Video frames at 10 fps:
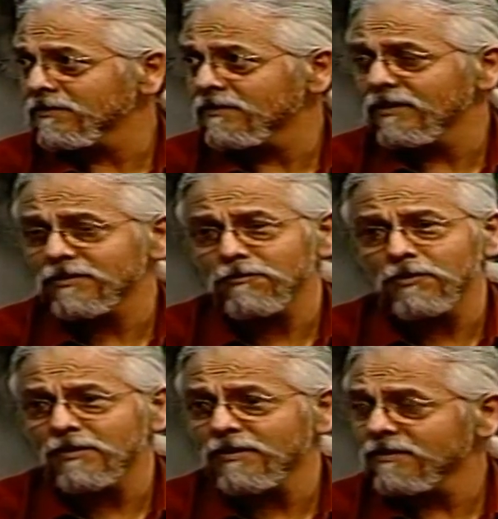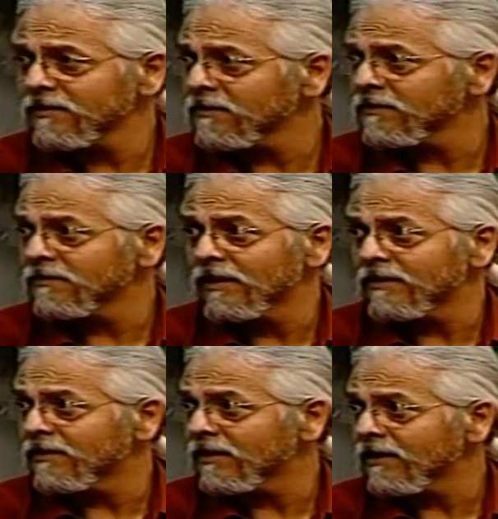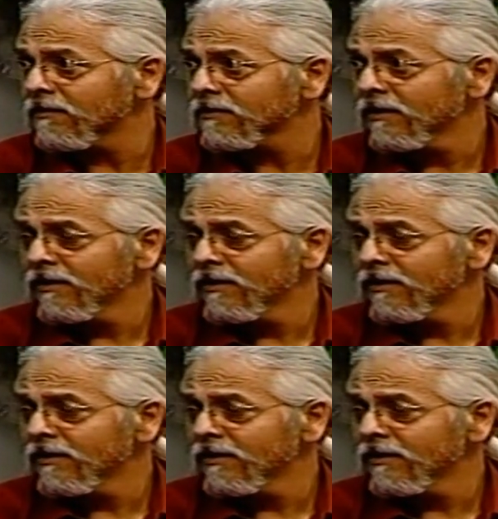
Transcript: Gosh, I want to get in there and get out,